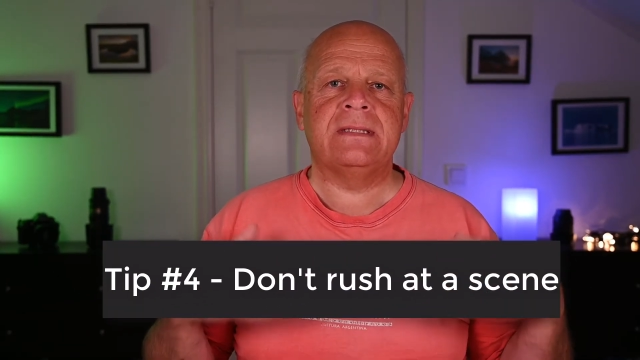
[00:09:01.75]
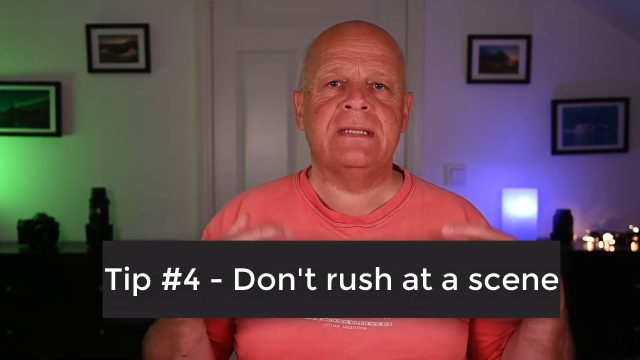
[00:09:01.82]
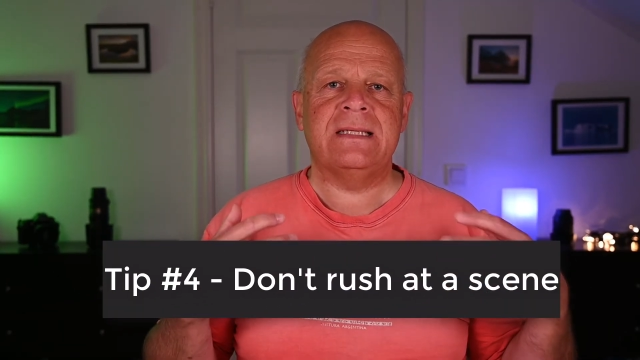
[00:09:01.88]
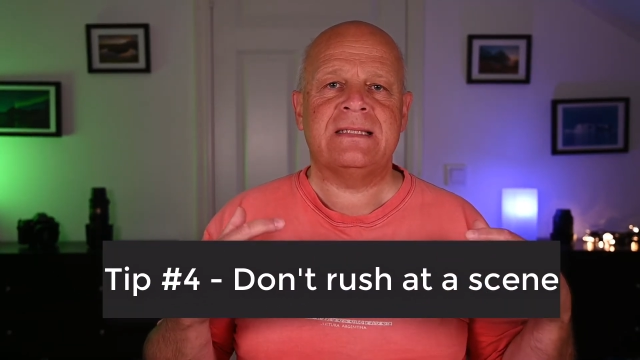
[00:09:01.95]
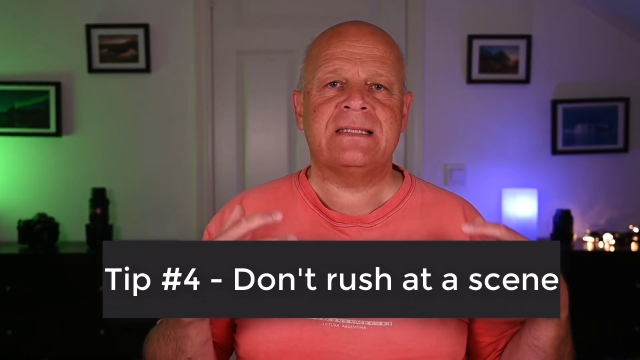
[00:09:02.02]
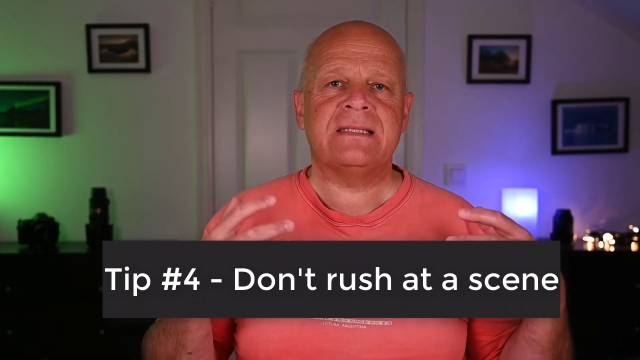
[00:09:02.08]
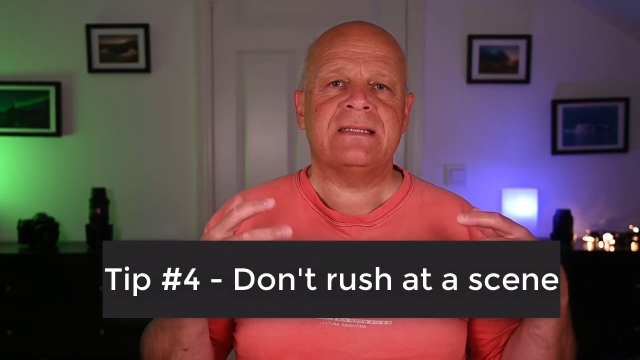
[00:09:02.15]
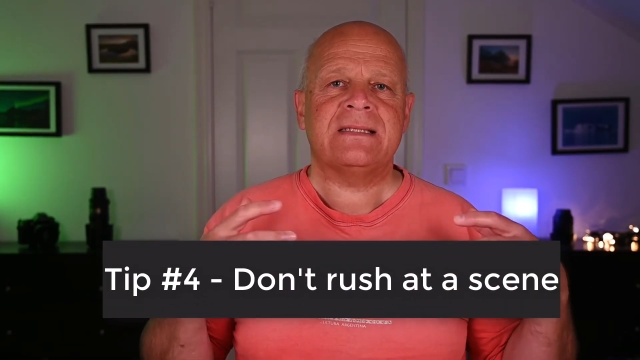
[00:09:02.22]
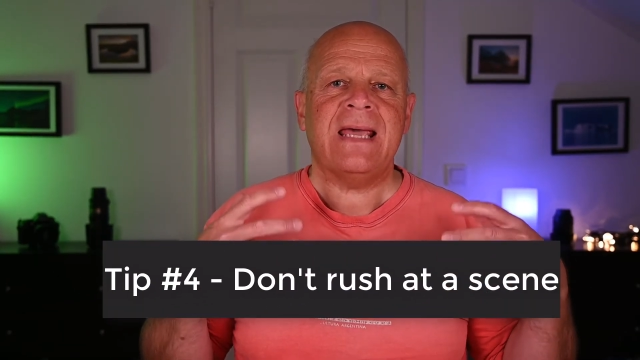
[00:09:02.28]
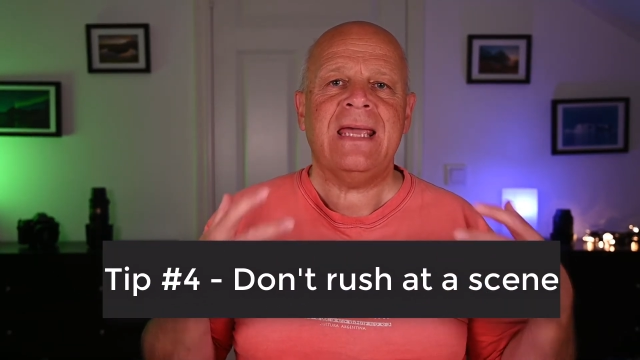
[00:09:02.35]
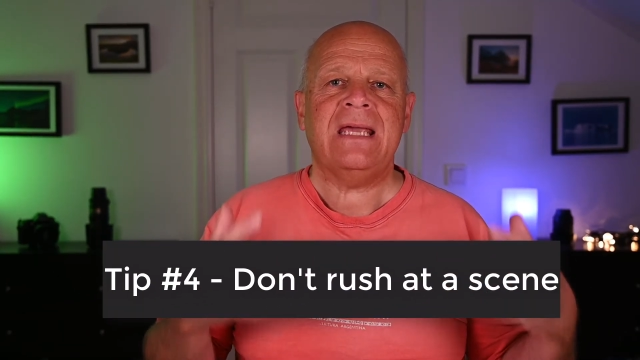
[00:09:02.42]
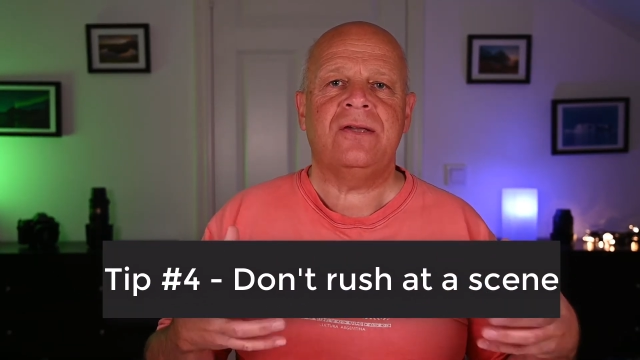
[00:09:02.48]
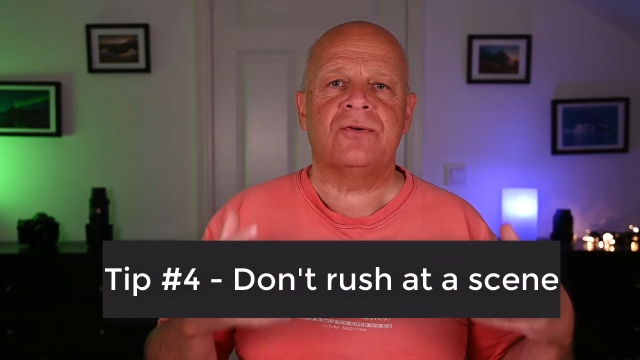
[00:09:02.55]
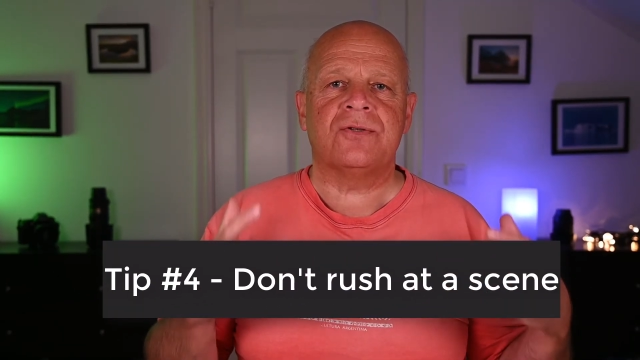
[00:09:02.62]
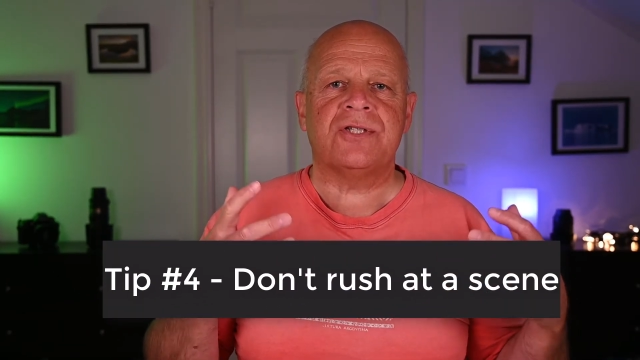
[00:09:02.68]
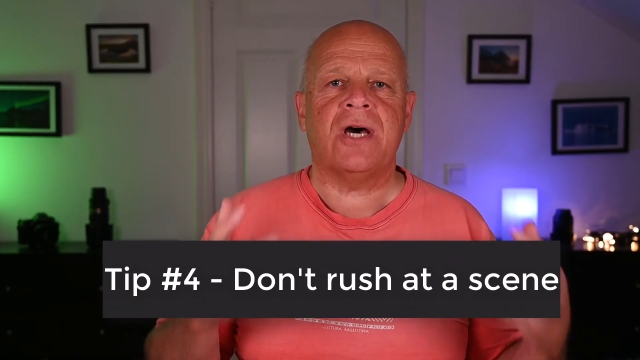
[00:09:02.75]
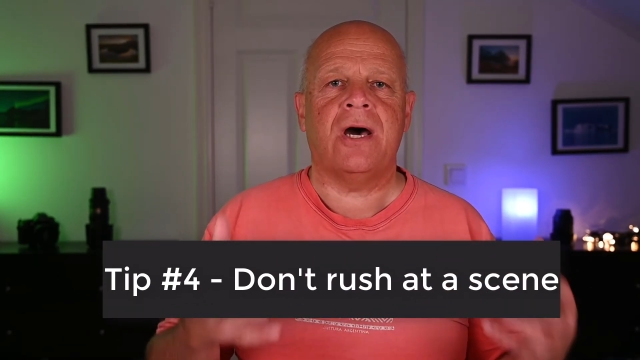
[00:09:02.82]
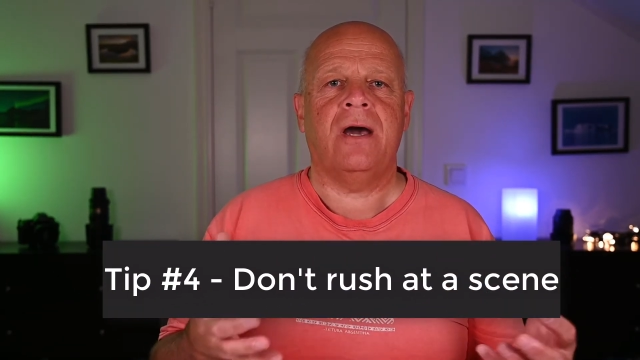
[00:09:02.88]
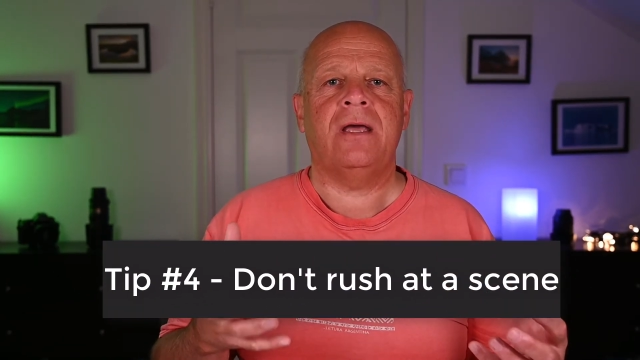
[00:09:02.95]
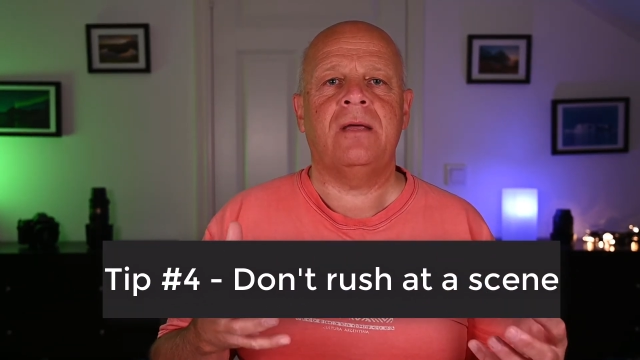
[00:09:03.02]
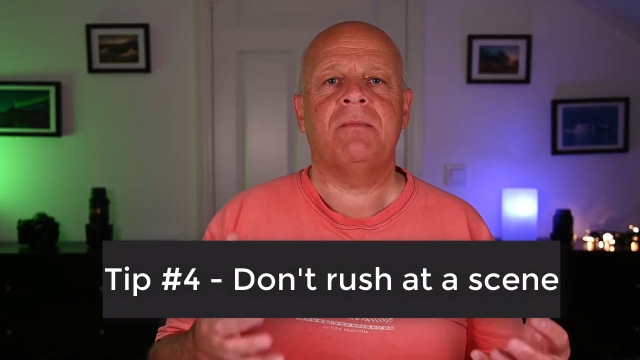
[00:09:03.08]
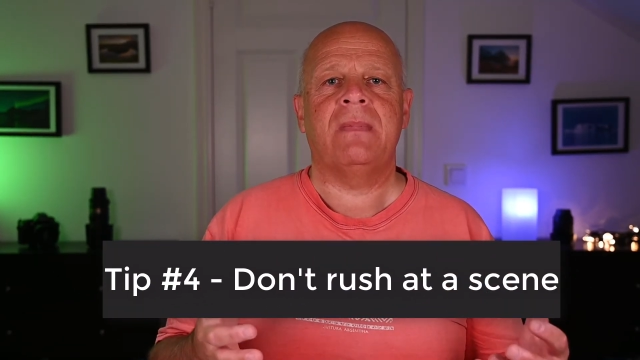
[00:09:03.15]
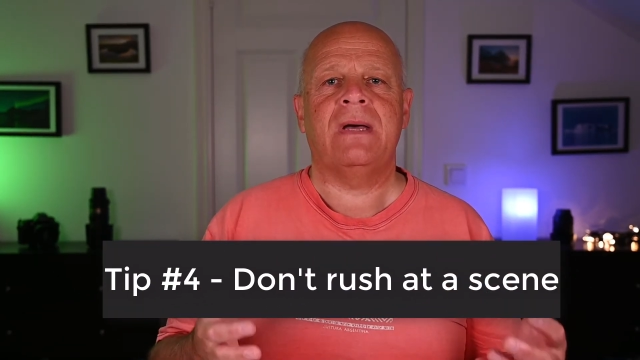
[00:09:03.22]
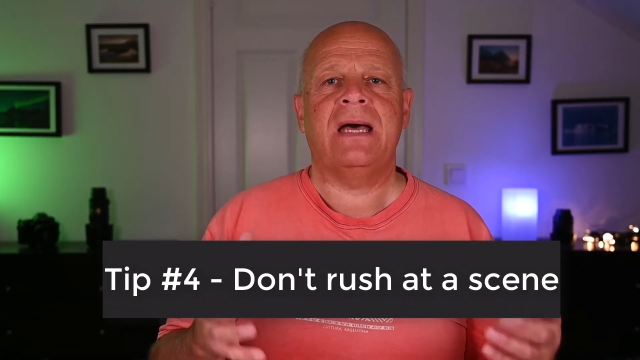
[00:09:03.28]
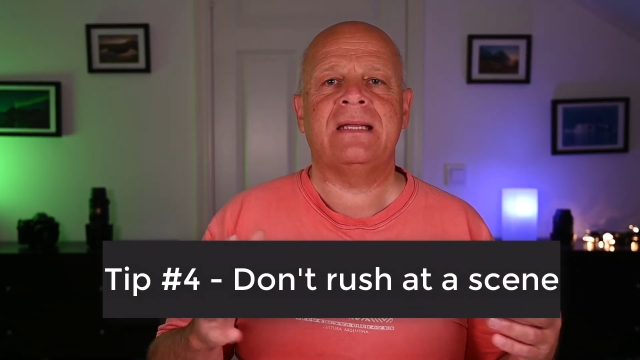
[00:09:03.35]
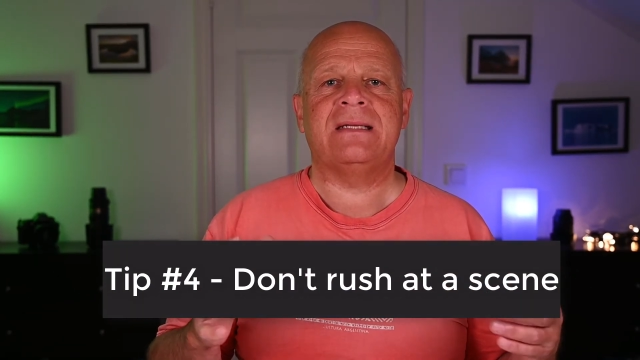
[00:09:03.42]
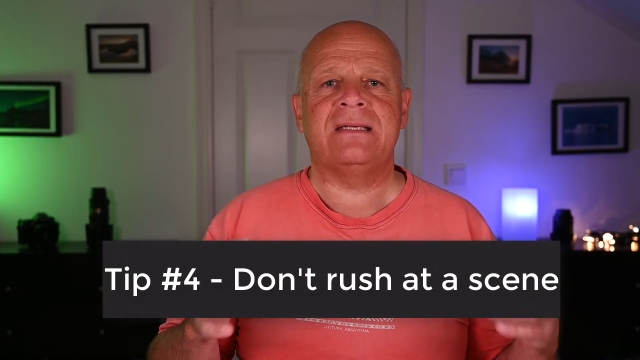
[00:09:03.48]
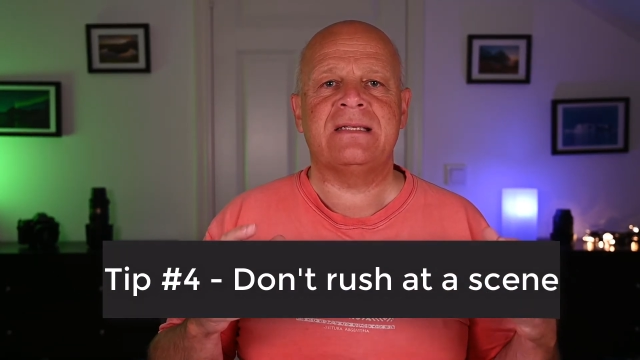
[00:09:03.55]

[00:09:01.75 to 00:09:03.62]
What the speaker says: it's take your time at the